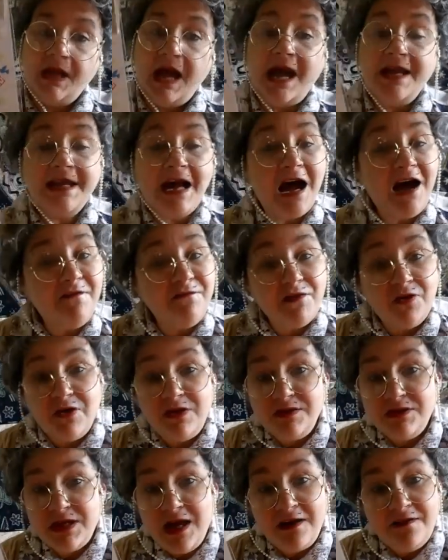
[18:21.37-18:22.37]
And I've
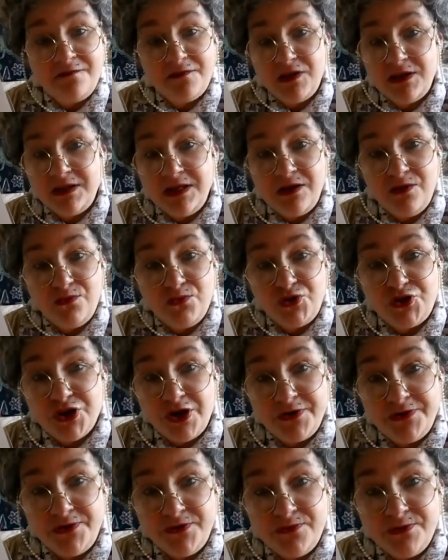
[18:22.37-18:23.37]
got, I've got little
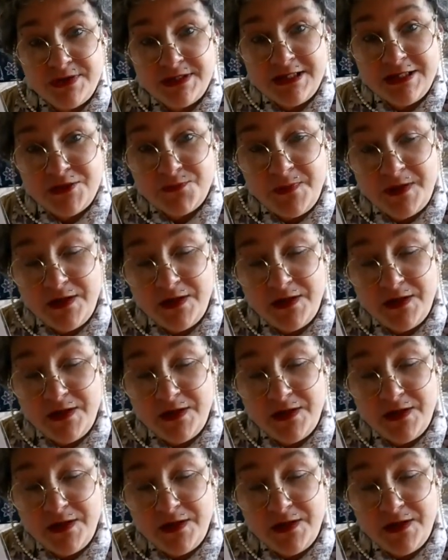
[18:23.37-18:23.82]
journals as